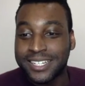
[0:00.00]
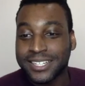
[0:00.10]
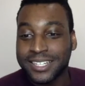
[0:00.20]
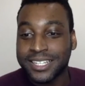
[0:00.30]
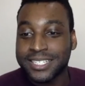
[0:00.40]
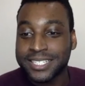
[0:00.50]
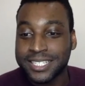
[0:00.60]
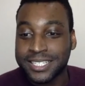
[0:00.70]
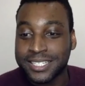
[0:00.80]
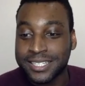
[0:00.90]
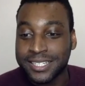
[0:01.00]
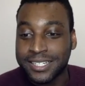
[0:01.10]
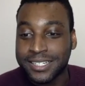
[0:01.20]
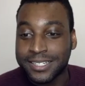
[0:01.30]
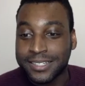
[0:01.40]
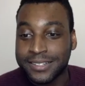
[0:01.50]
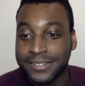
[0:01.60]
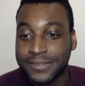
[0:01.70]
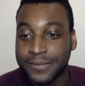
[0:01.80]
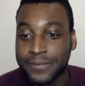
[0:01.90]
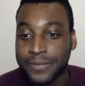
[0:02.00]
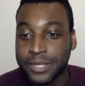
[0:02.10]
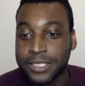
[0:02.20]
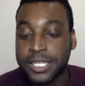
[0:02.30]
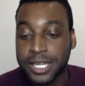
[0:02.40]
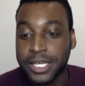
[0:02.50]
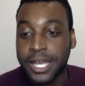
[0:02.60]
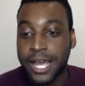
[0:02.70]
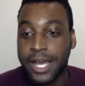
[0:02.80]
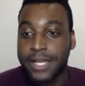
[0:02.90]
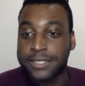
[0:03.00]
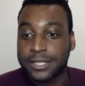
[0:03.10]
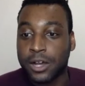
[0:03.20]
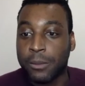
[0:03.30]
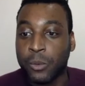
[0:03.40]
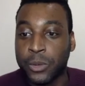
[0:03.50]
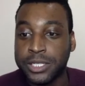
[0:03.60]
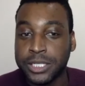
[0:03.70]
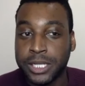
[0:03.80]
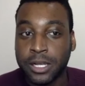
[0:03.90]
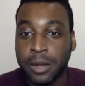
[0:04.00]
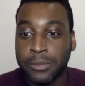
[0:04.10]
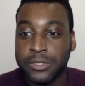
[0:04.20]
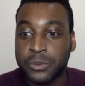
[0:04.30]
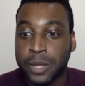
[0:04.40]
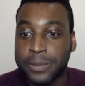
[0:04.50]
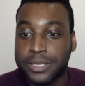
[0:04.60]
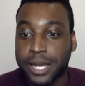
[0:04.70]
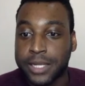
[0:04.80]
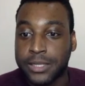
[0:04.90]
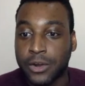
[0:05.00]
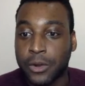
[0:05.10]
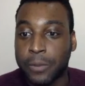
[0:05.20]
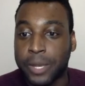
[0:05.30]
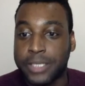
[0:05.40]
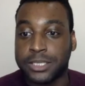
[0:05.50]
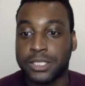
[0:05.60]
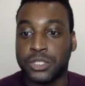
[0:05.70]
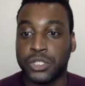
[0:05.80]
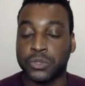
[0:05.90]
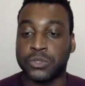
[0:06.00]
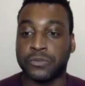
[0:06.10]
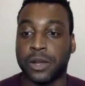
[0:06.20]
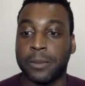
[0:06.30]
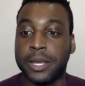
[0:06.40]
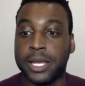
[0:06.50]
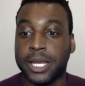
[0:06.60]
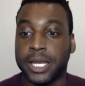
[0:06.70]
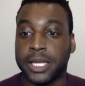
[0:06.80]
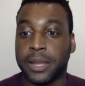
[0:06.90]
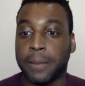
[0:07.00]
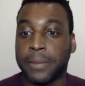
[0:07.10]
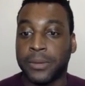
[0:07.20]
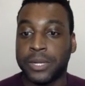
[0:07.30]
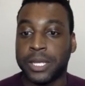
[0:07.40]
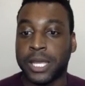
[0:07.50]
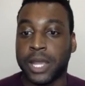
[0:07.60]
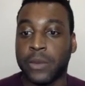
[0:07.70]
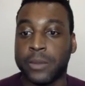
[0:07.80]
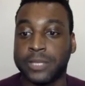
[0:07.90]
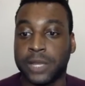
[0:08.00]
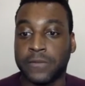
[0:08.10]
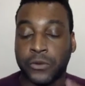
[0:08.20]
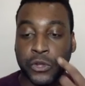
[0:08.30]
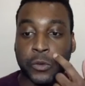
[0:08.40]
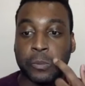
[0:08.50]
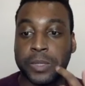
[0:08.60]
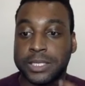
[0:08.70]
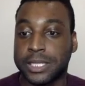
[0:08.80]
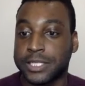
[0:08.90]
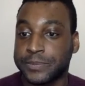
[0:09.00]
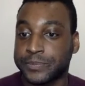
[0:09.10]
Let's see. Tia asks, which e-commerce websites are best to choose from in building a website for your business?